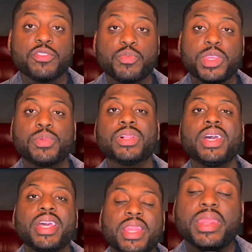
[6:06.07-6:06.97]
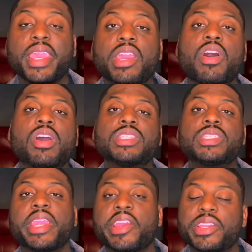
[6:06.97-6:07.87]
of people, they are
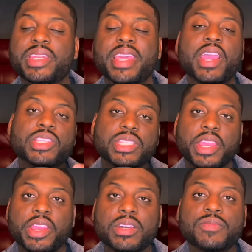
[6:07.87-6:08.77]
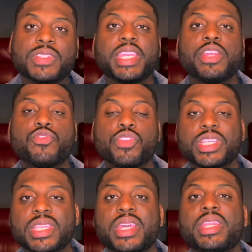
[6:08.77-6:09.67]
scared. They are scared of taking
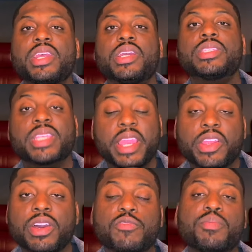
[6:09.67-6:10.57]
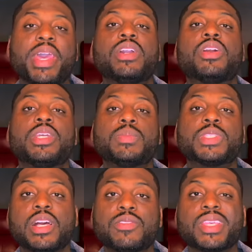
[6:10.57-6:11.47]
risks. They're scared of betting on
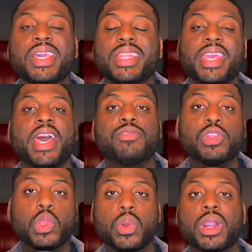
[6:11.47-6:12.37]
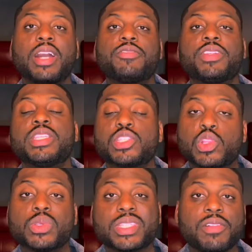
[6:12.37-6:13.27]
themselves. They have low confidence,
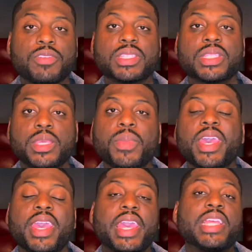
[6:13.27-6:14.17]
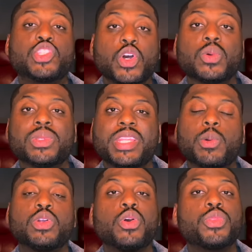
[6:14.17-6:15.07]
low self esteem, and so they
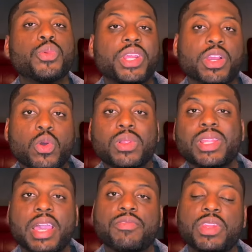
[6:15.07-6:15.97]
will go through their whole life